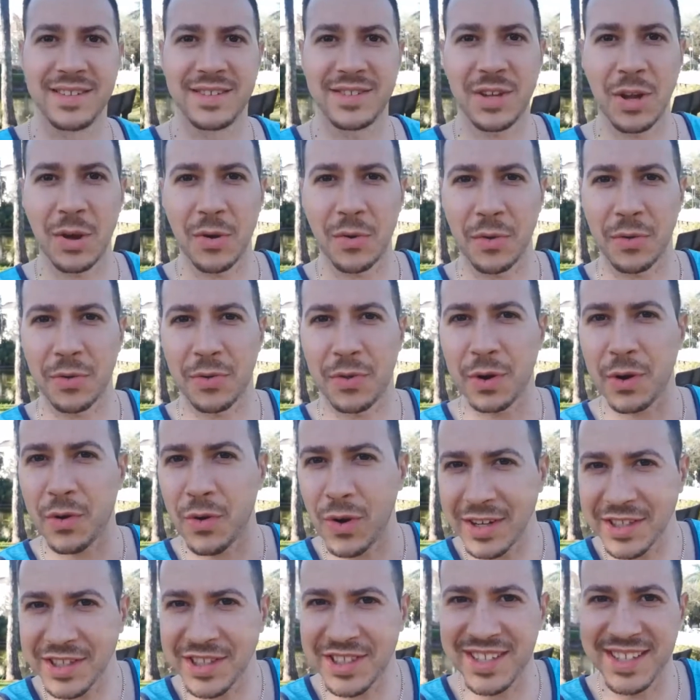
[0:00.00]
So the
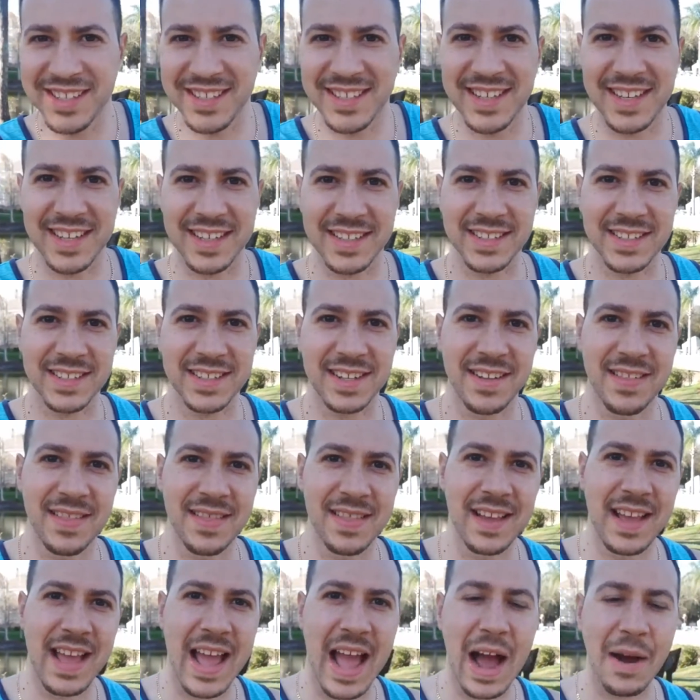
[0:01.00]
question is this
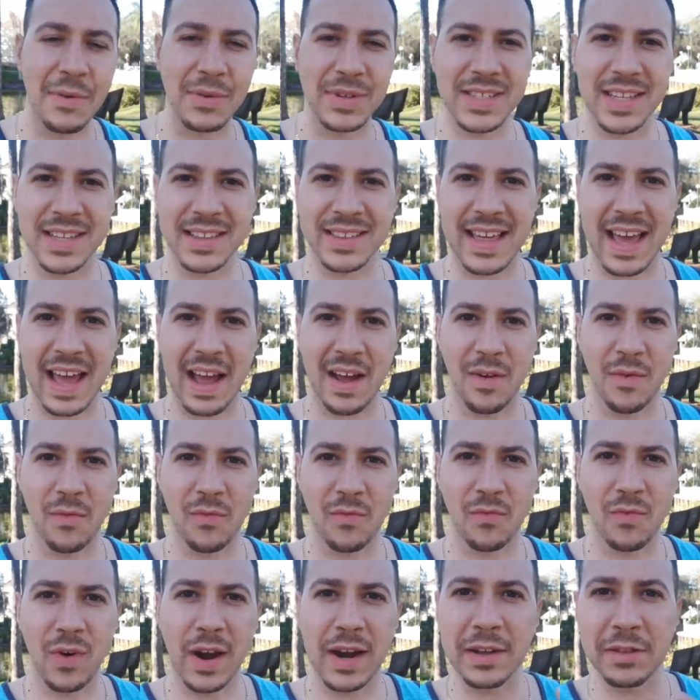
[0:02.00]
How is it that
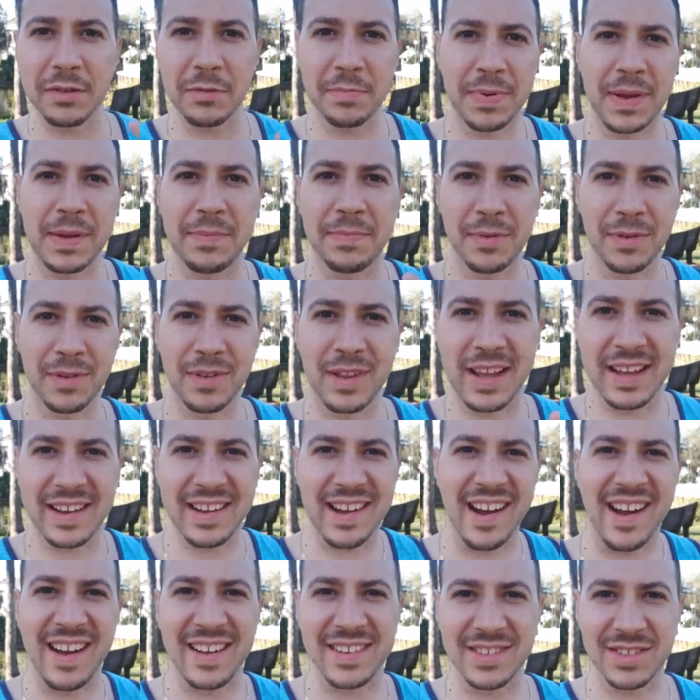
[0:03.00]
regular people like
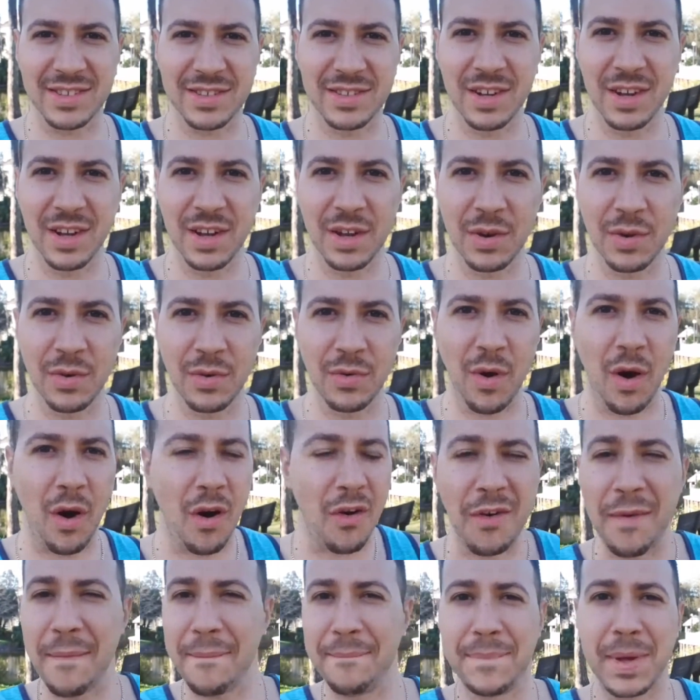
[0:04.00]
us, who
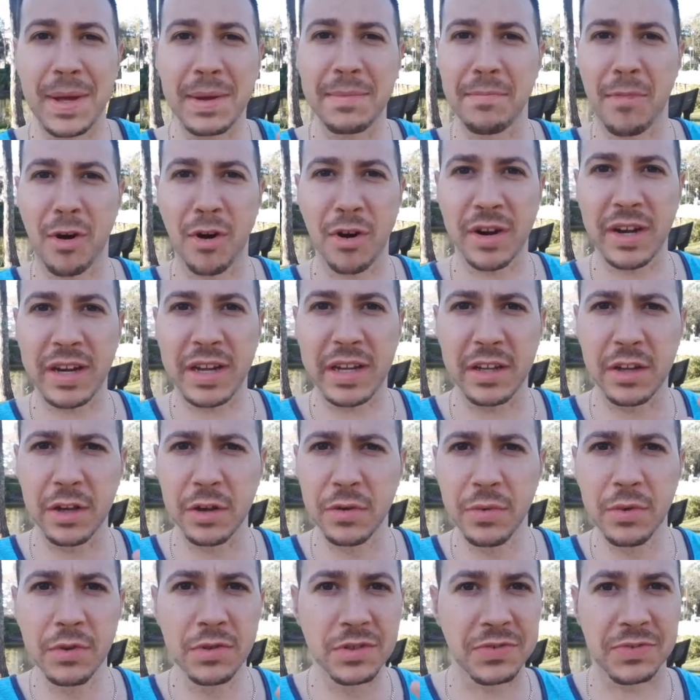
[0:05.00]
aren't big marketing
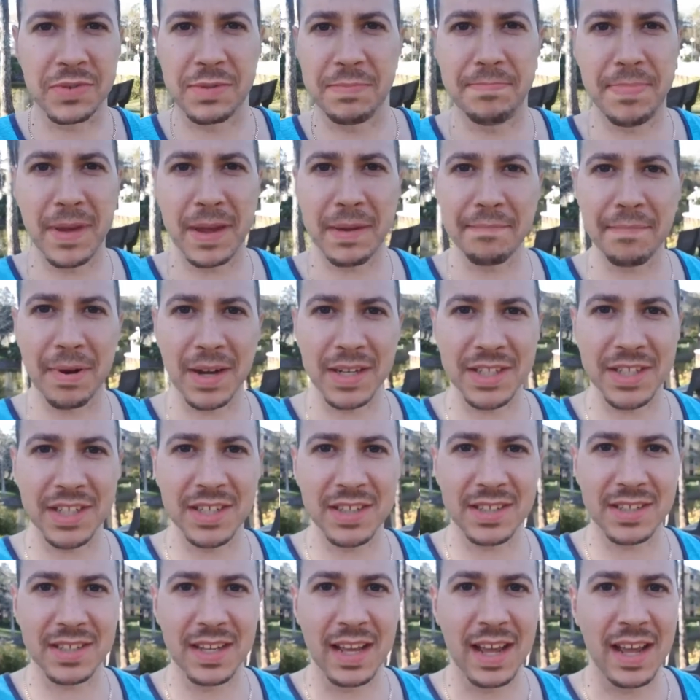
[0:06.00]
gurus with big
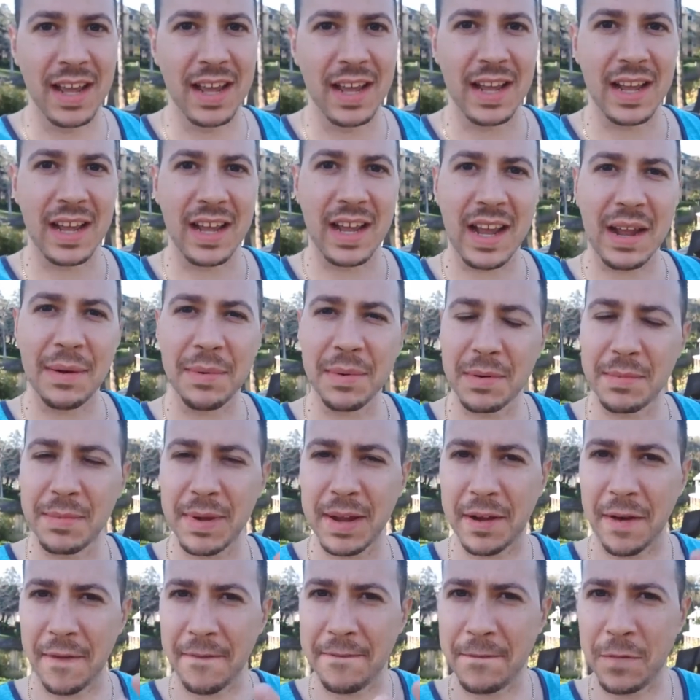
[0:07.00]
budgets, able to
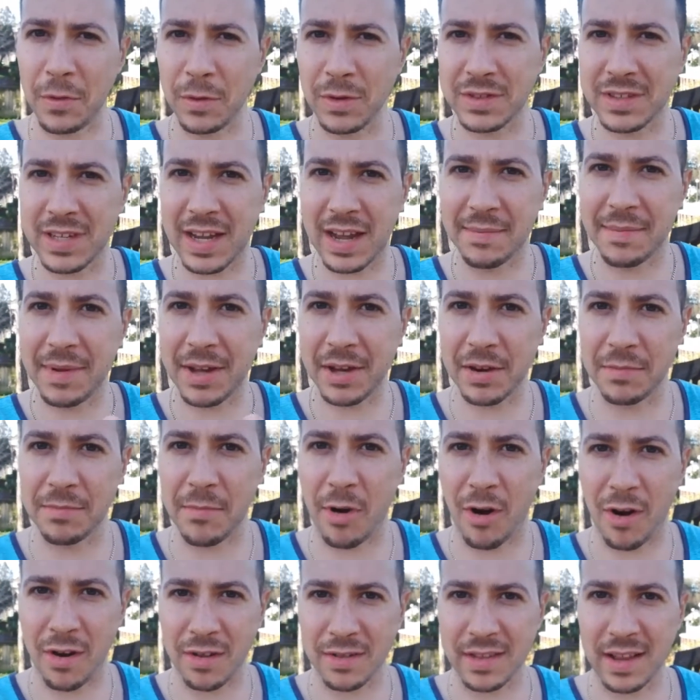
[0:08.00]
make a full time income
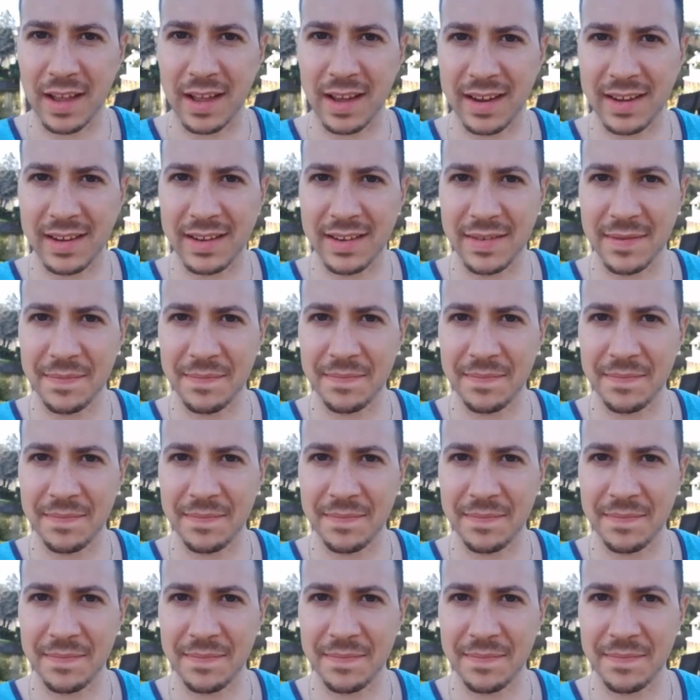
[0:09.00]
online?